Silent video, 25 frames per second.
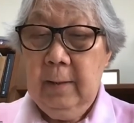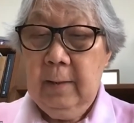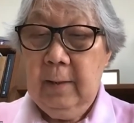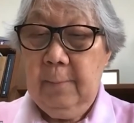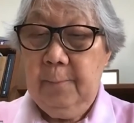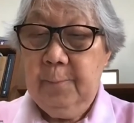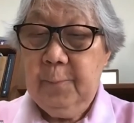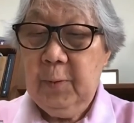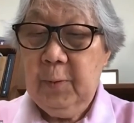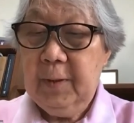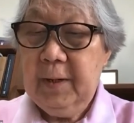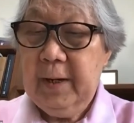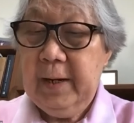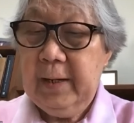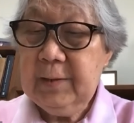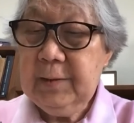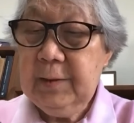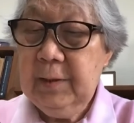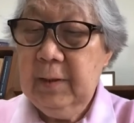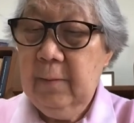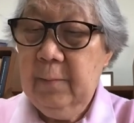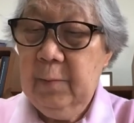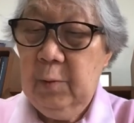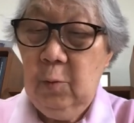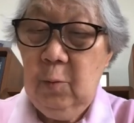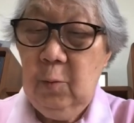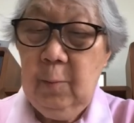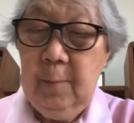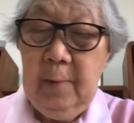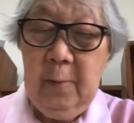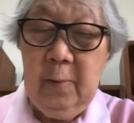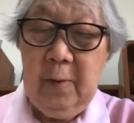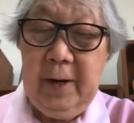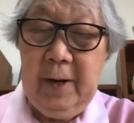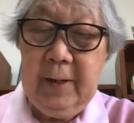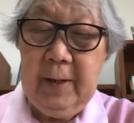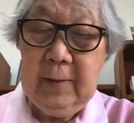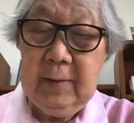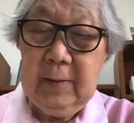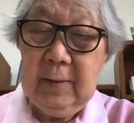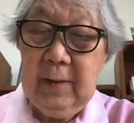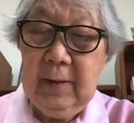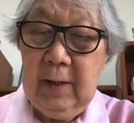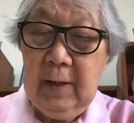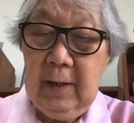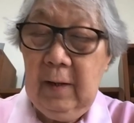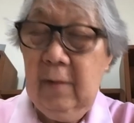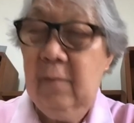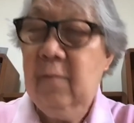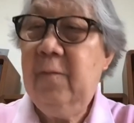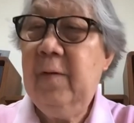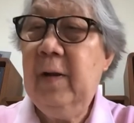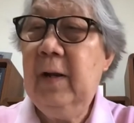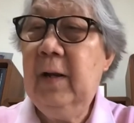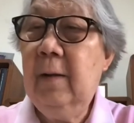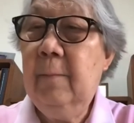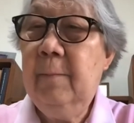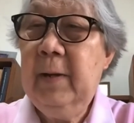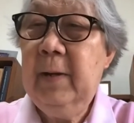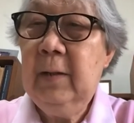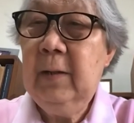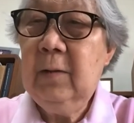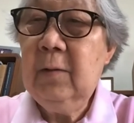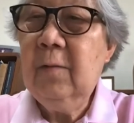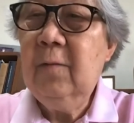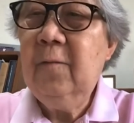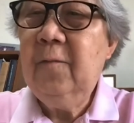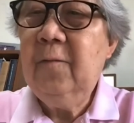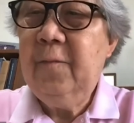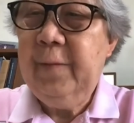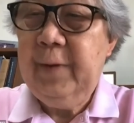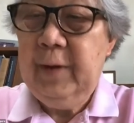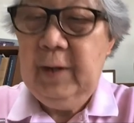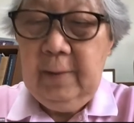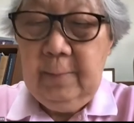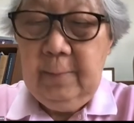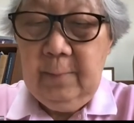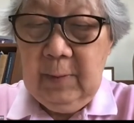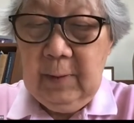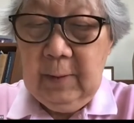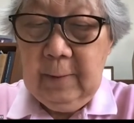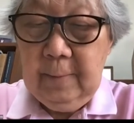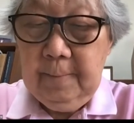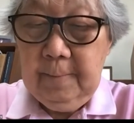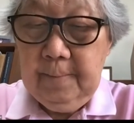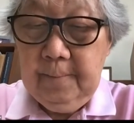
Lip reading: the protection of human rights and fundamental freedom.